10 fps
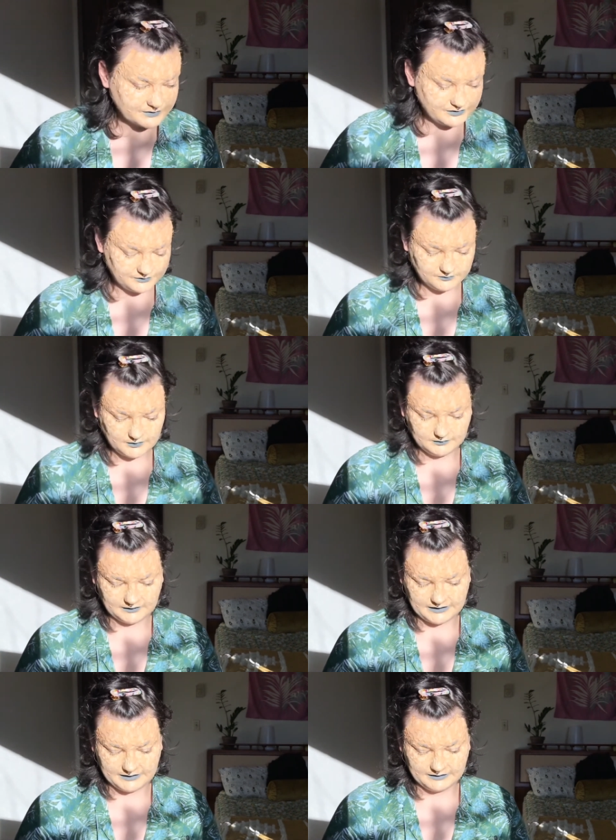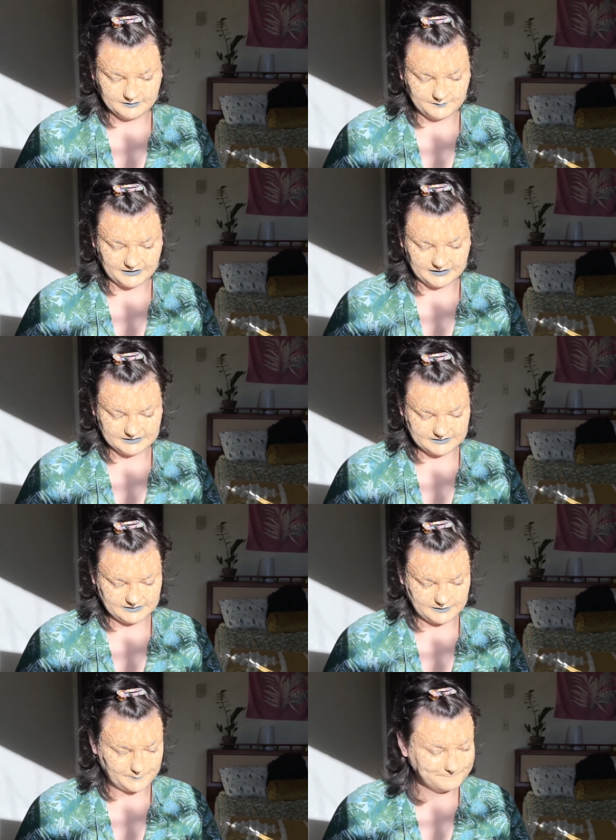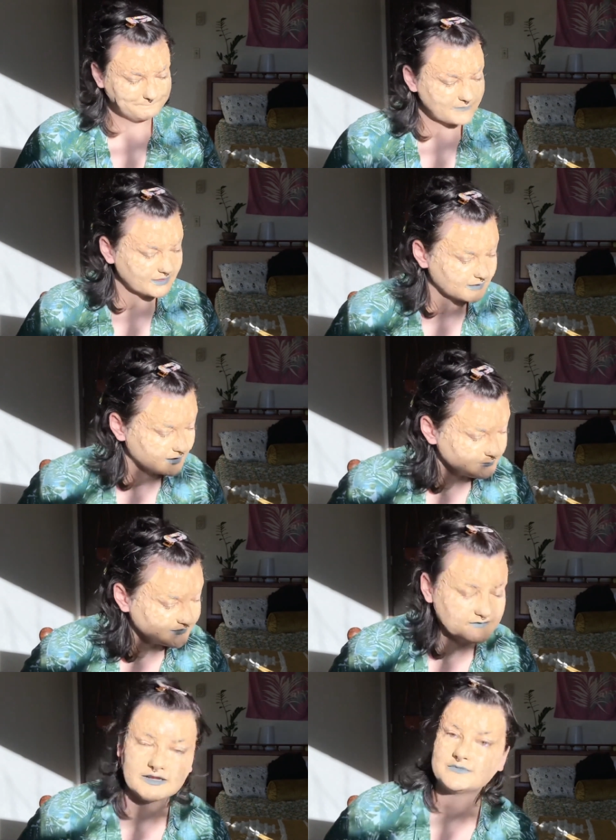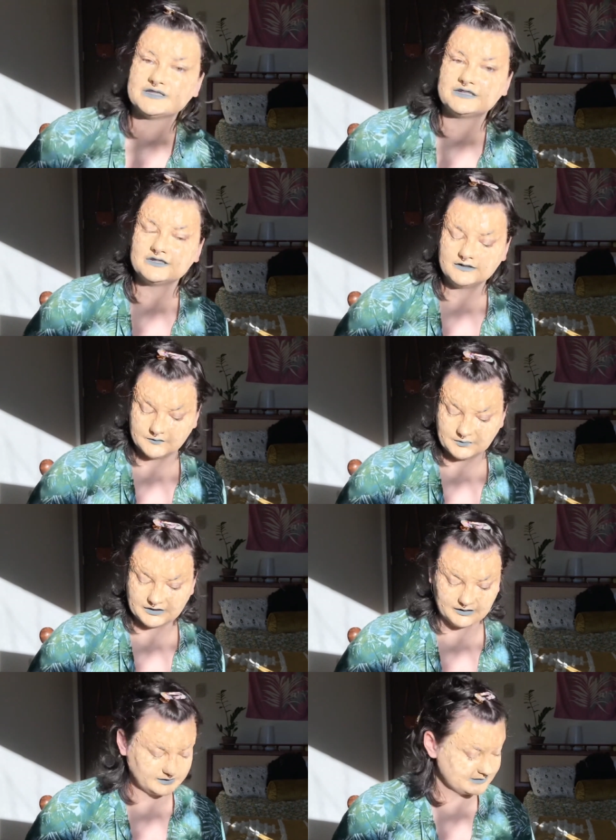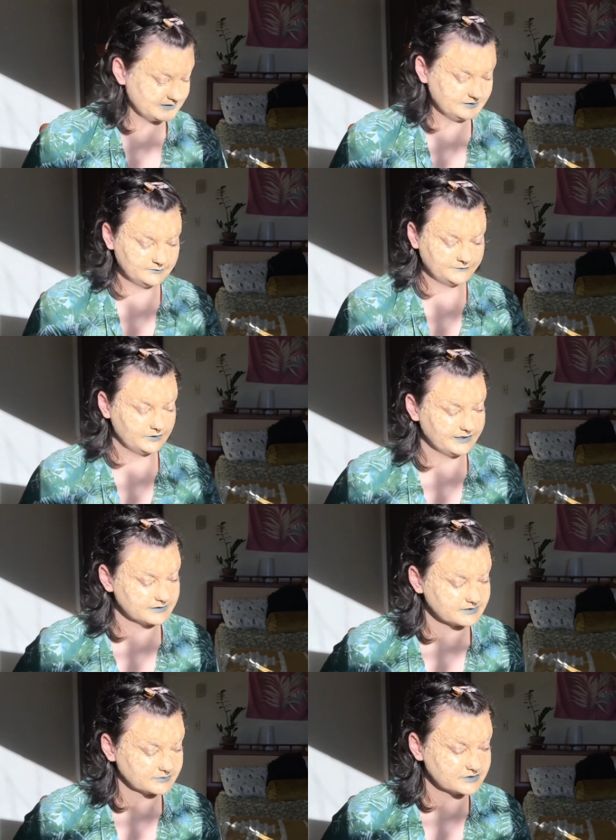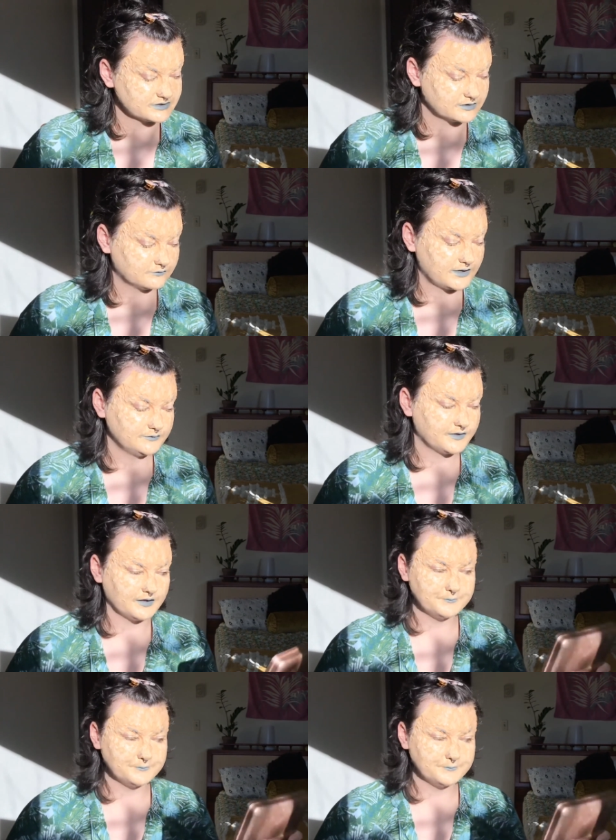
do like, but I made the dumb decision of putting on concealer beforehand, so we're just gonna run with it.